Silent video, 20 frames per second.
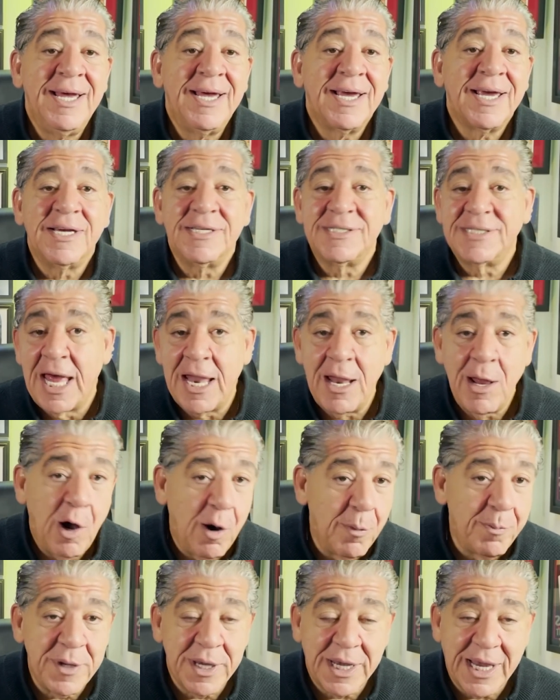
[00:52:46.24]
Because that'll
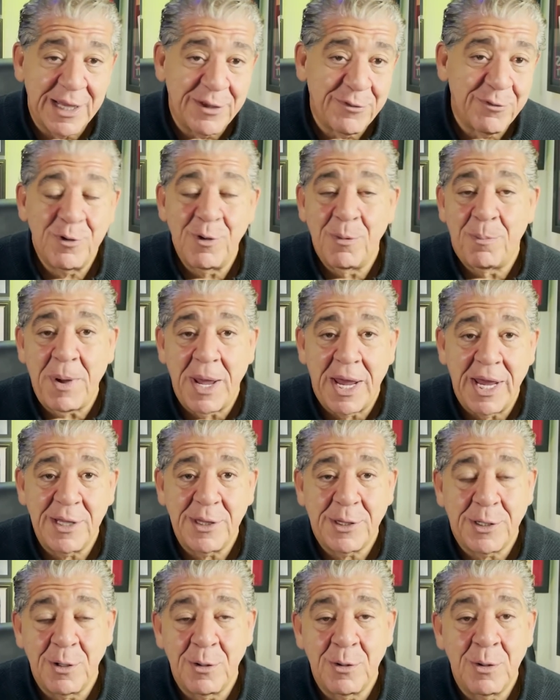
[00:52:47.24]
help you get through the pain,
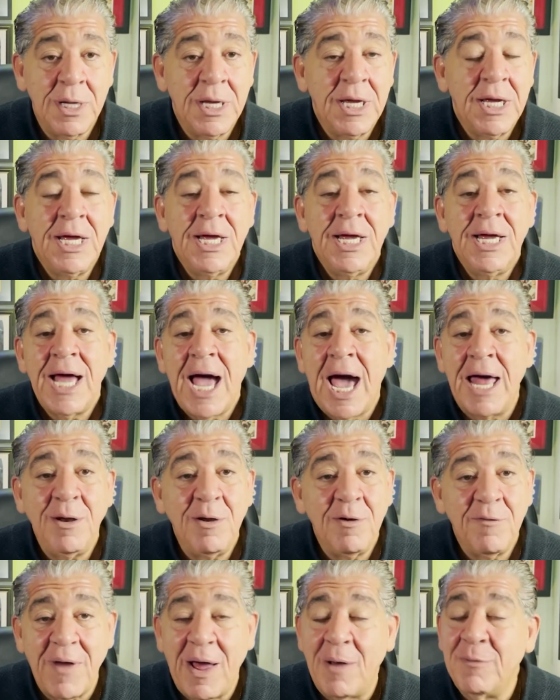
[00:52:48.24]
too. I don't
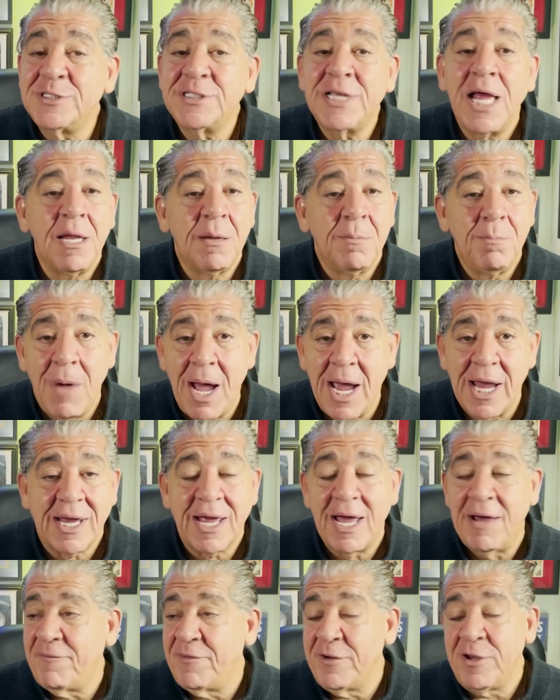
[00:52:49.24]
know if I was telling
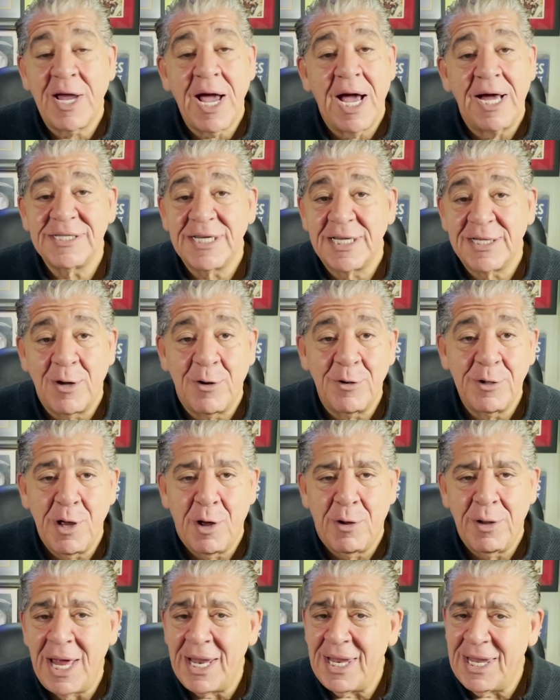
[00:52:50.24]
Mike, for you guys that don't
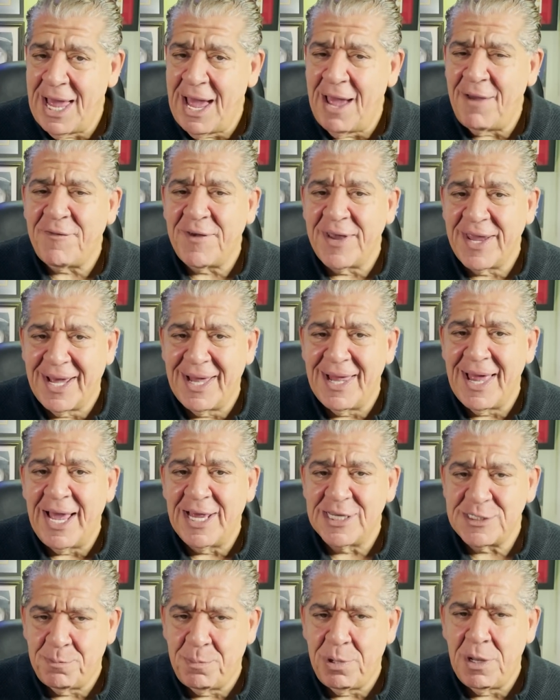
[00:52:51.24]
know, that laughing
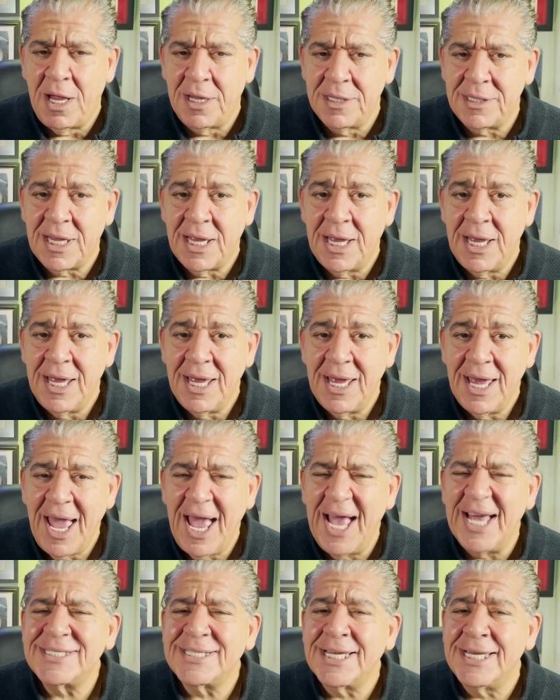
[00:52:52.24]
gas blunt
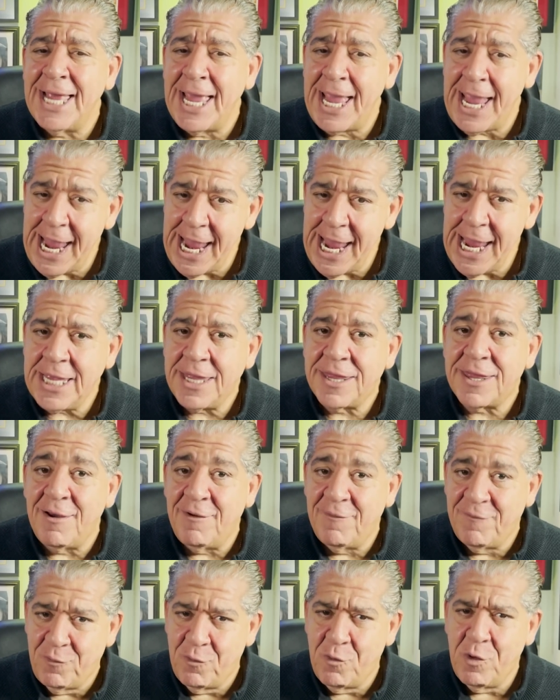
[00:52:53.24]
has an eighth
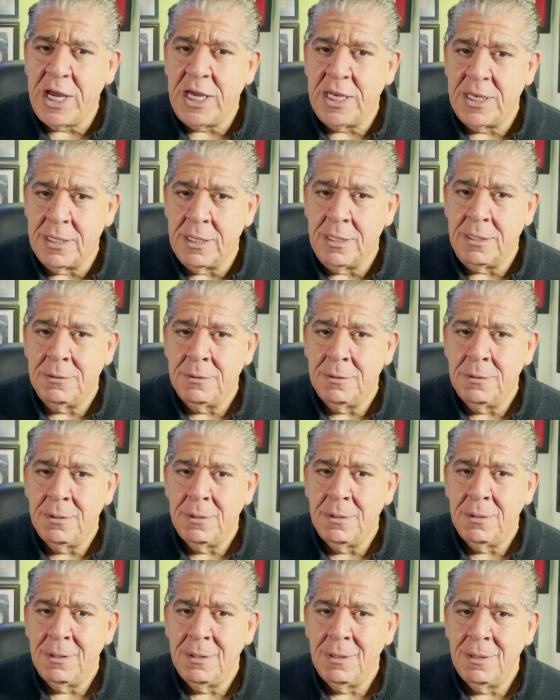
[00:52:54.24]
of weed in it.
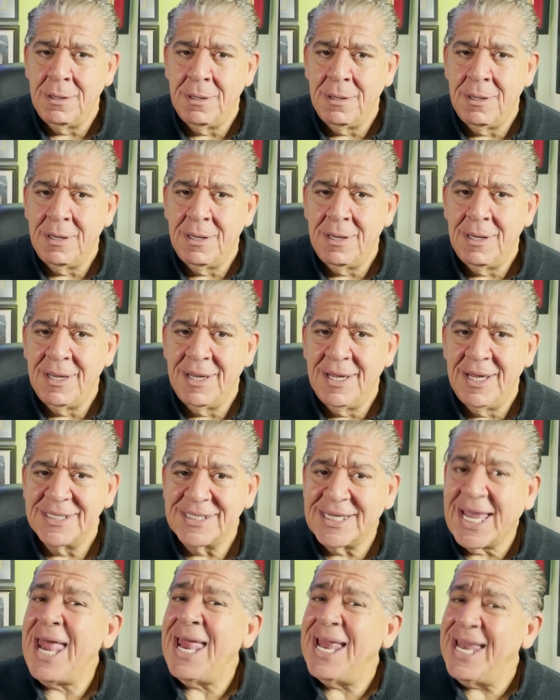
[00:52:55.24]

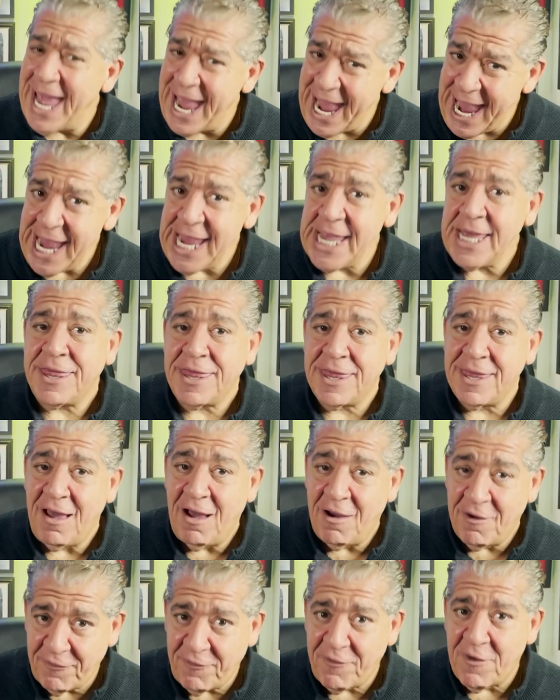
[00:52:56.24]
It's got an eighth
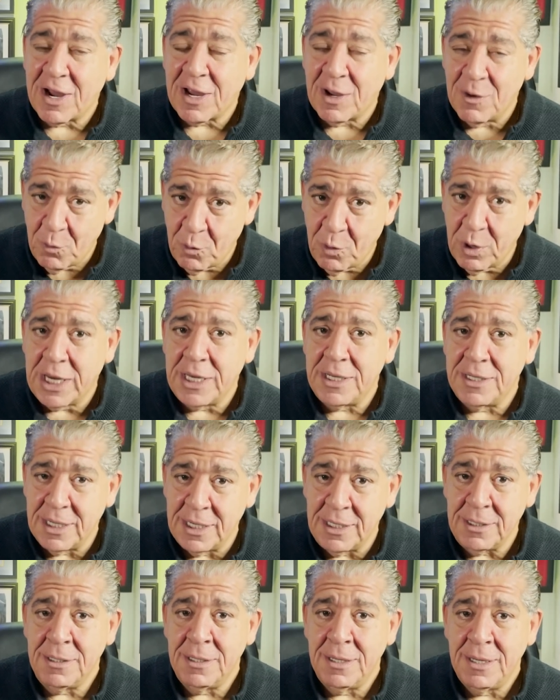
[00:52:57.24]
of fucking weed in
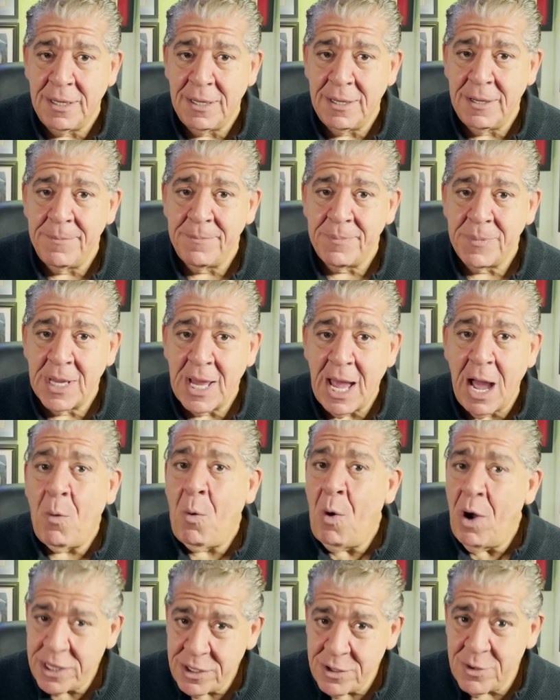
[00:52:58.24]
it. I
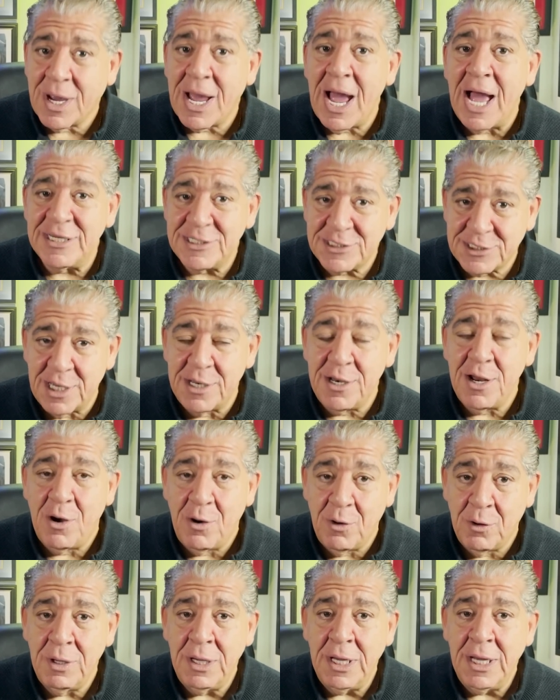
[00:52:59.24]
want you guys to
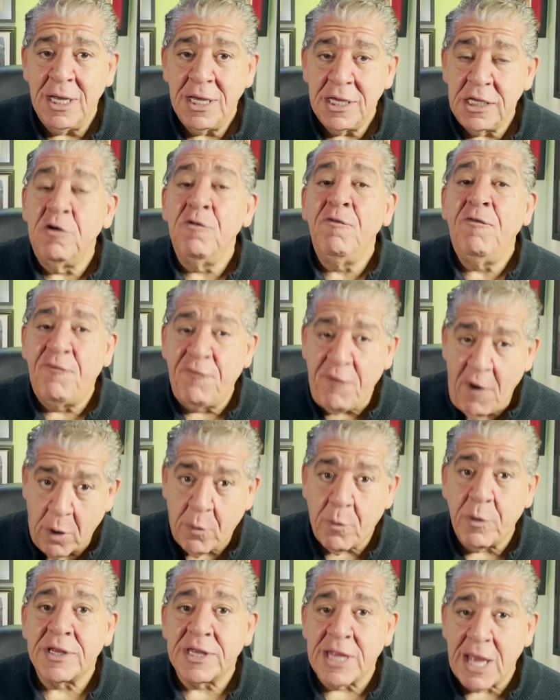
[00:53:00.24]
know you
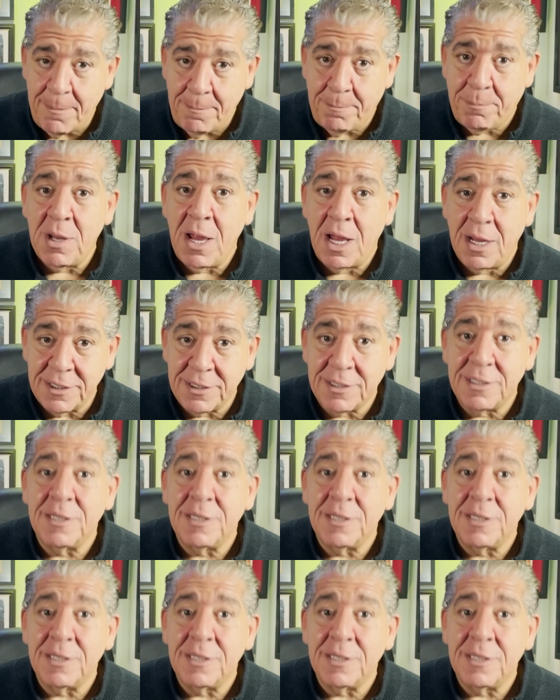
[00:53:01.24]
fuck with that blunt,